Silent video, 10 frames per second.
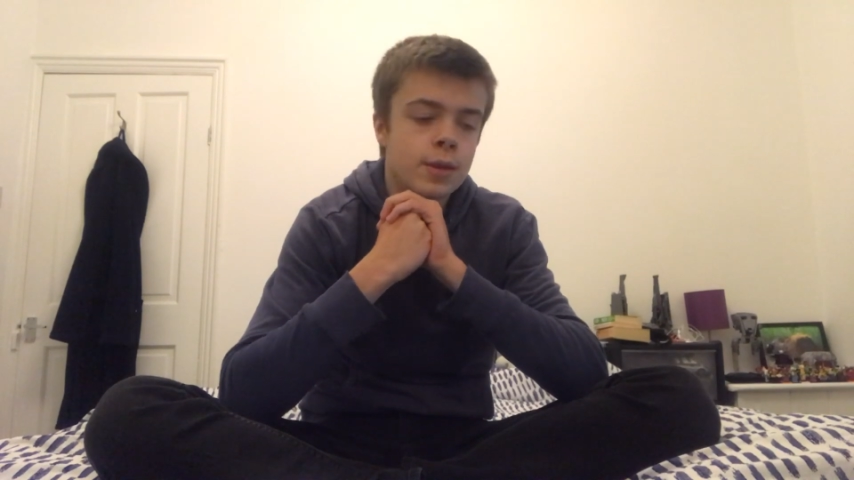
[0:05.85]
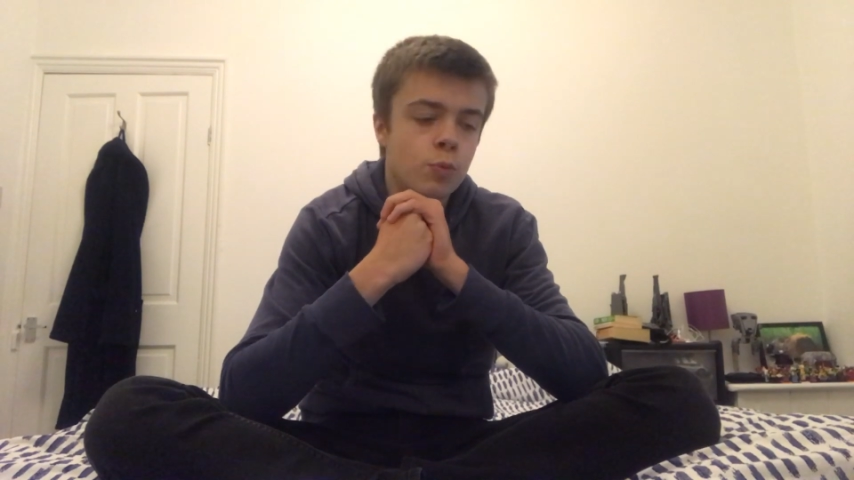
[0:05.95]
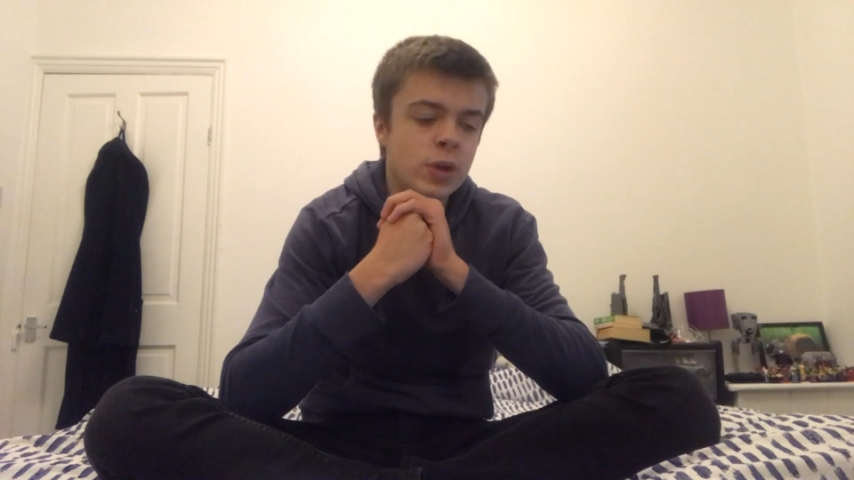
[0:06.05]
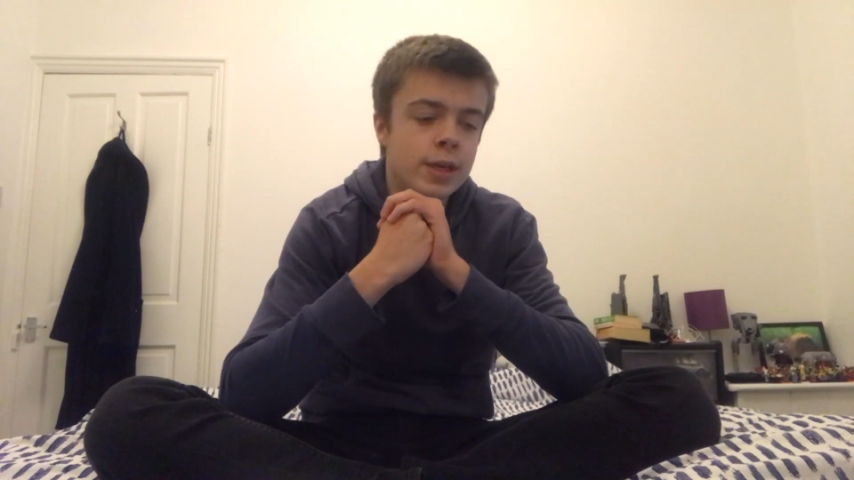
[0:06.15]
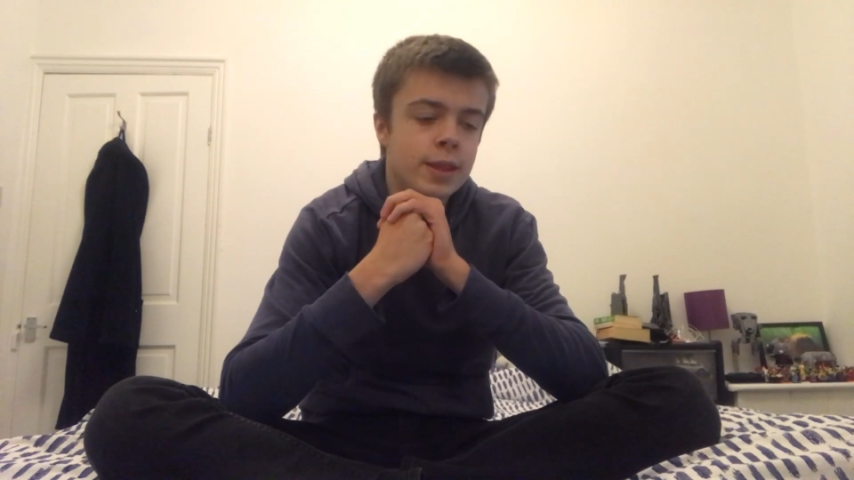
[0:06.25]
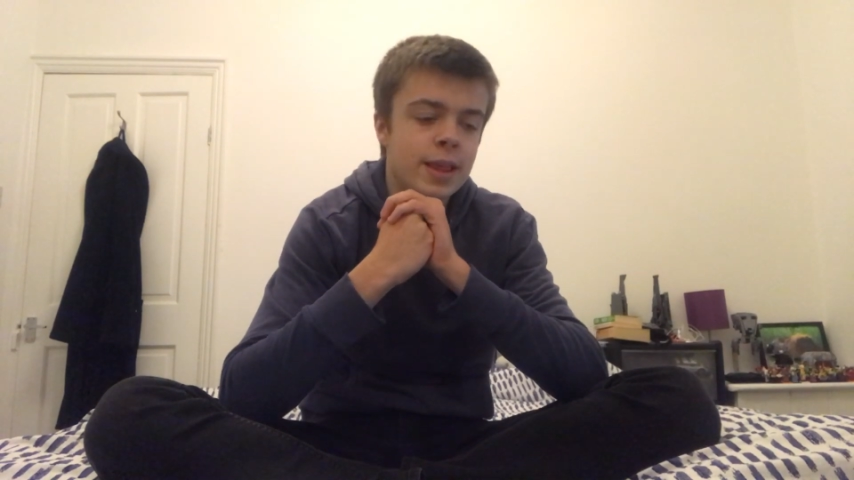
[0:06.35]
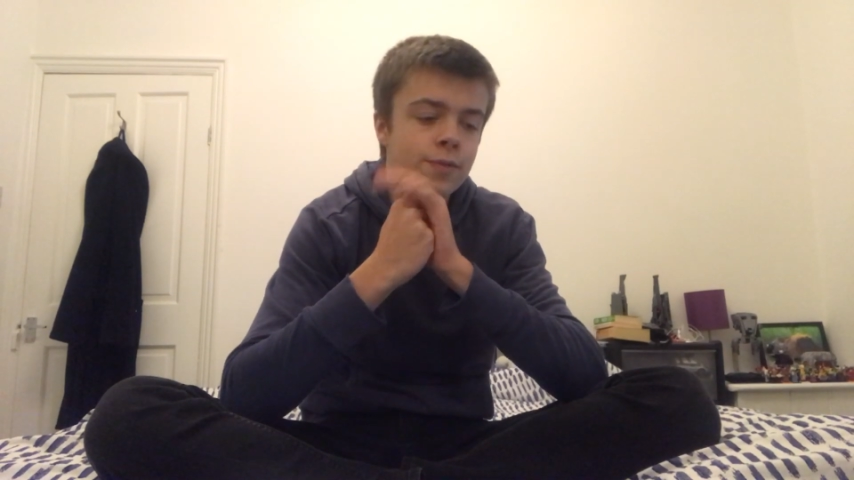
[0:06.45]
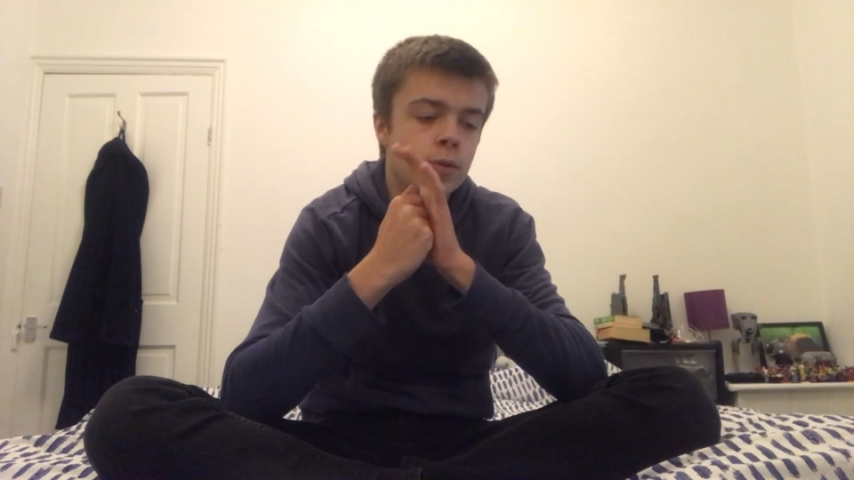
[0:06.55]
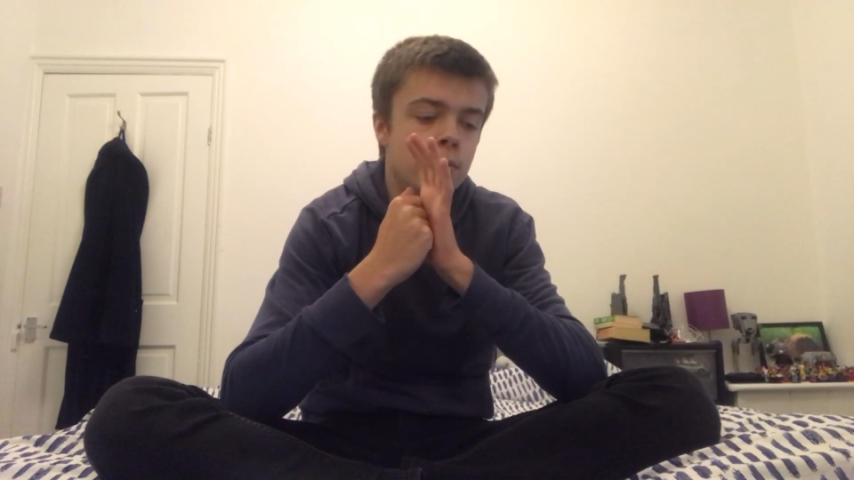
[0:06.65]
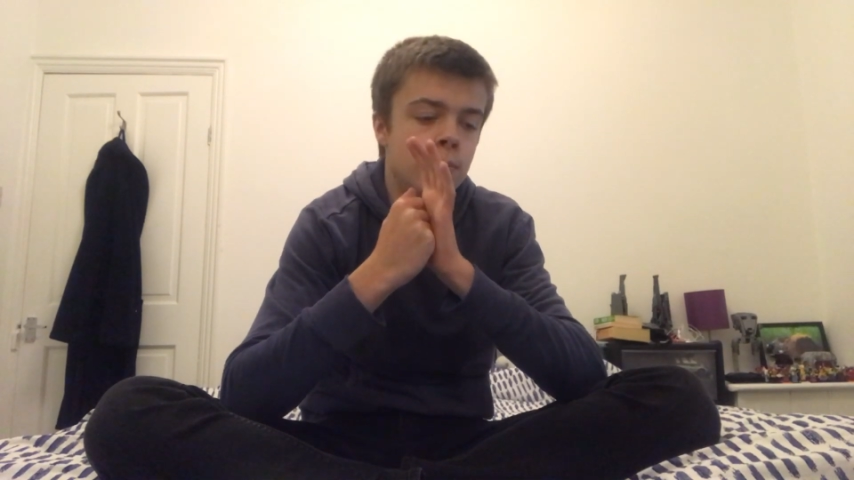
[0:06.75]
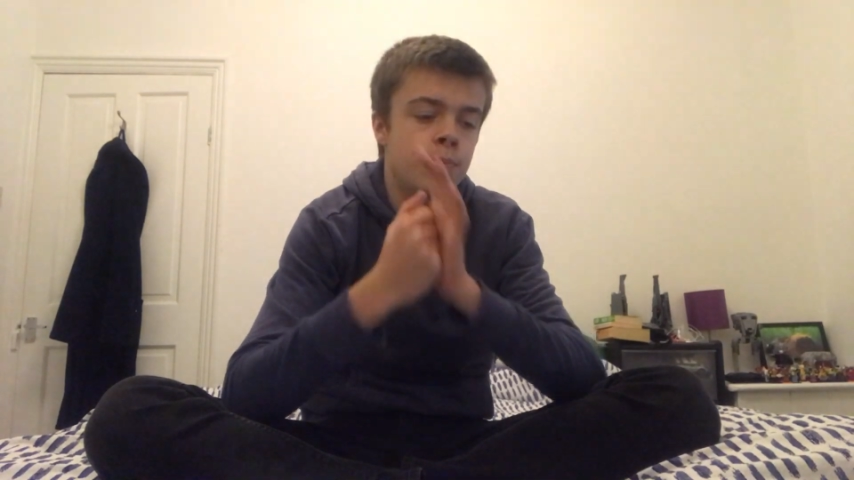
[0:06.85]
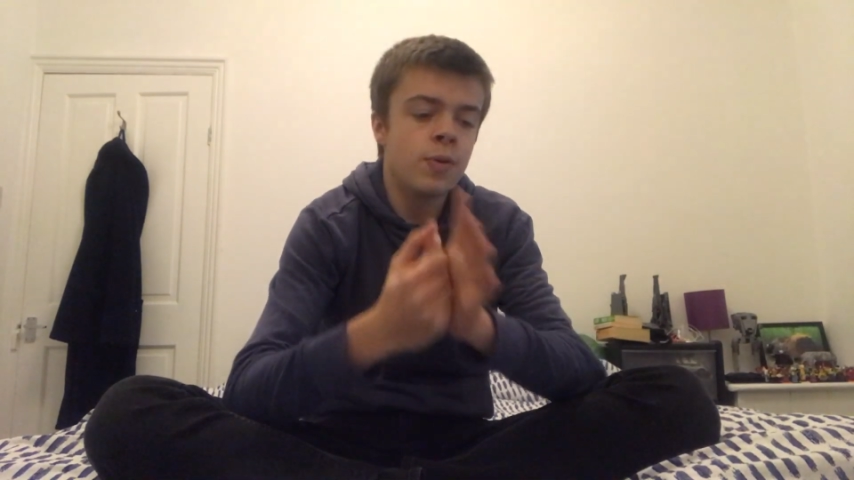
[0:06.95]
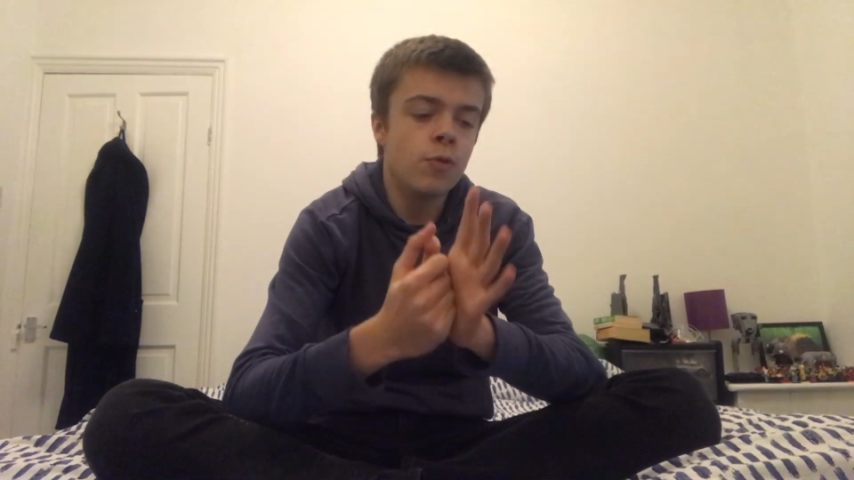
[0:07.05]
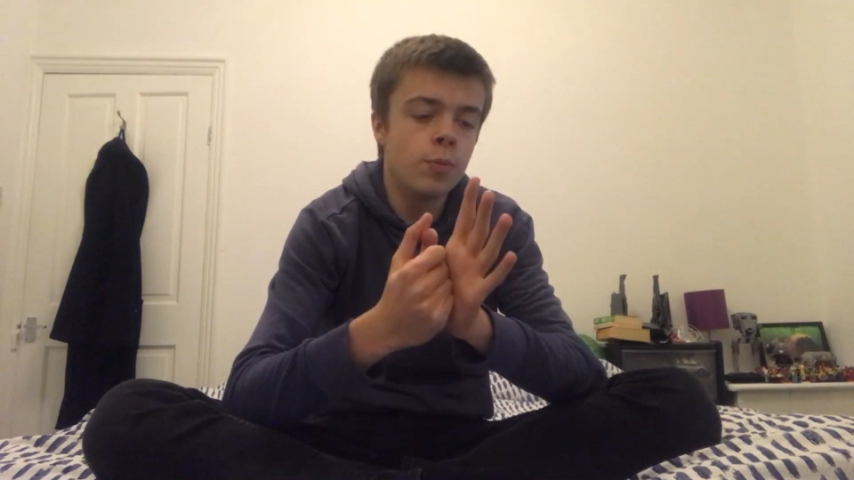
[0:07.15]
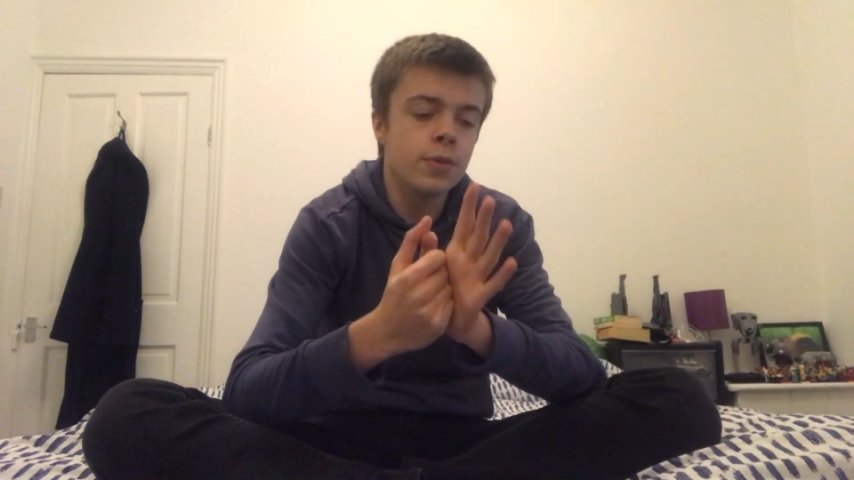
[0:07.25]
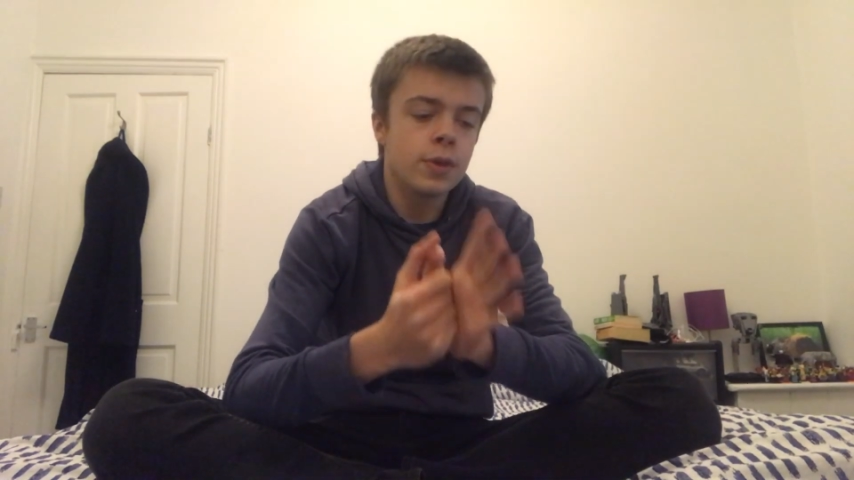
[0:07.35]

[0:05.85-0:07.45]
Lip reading: week 7 performance